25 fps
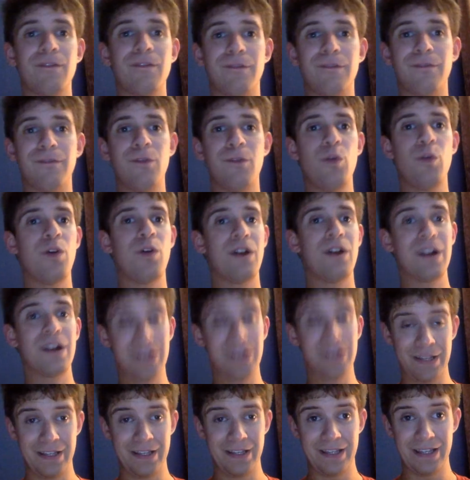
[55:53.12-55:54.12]
for
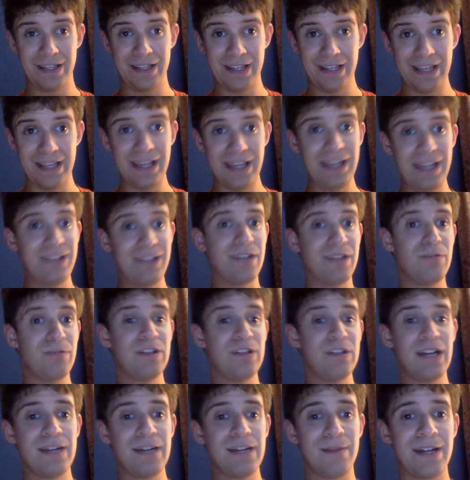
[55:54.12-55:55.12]
A E W
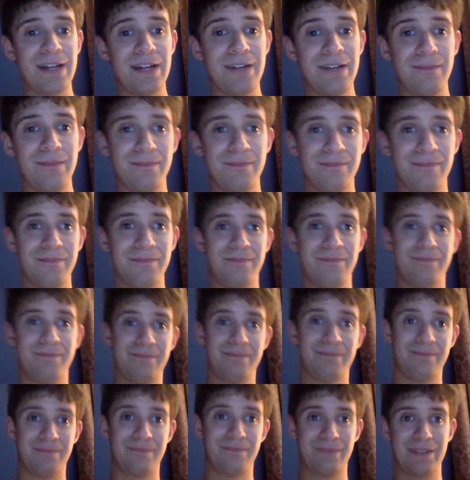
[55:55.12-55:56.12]
Dynamite.
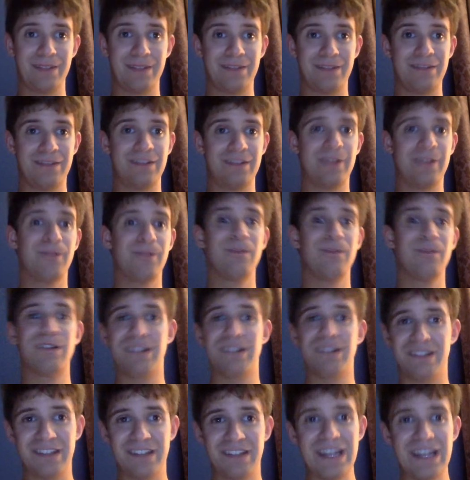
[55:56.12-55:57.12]
So,
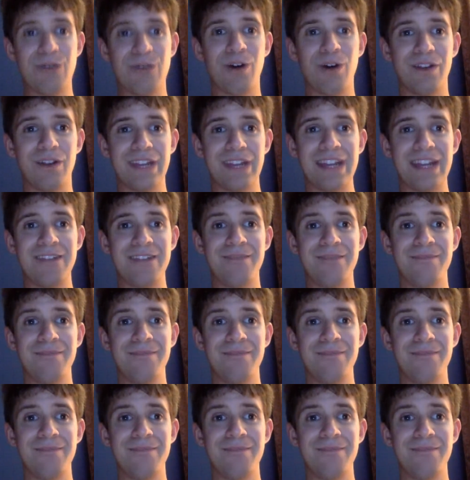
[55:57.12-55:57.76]
see you all then.